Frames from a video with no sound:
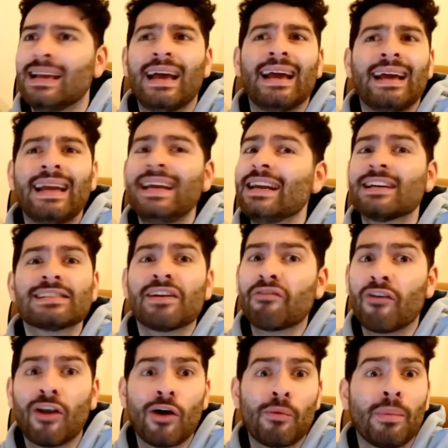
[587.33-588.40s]
He doesn't
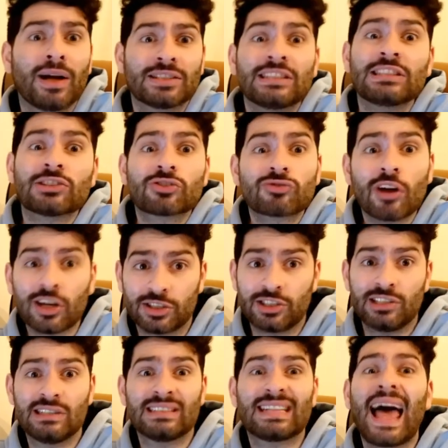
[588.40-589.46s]
follow much
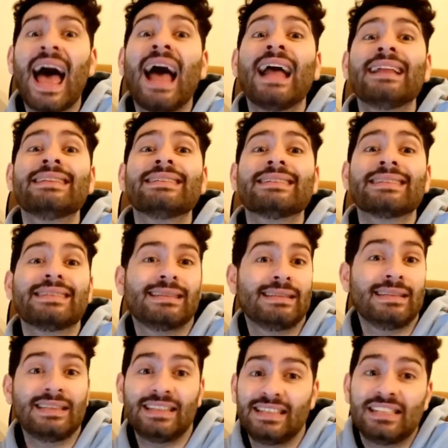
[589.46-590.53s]
instructions, and
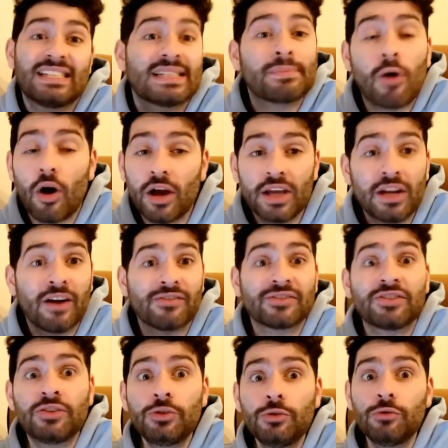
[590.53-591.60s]
he's smart enough
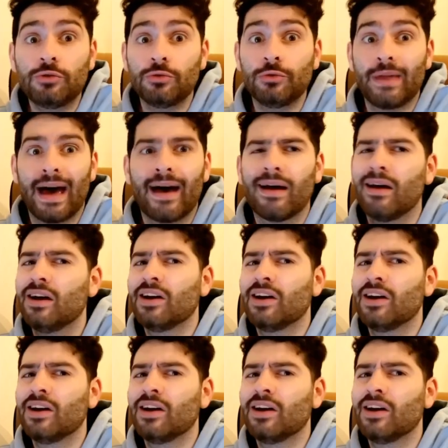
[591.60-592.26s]
to do that.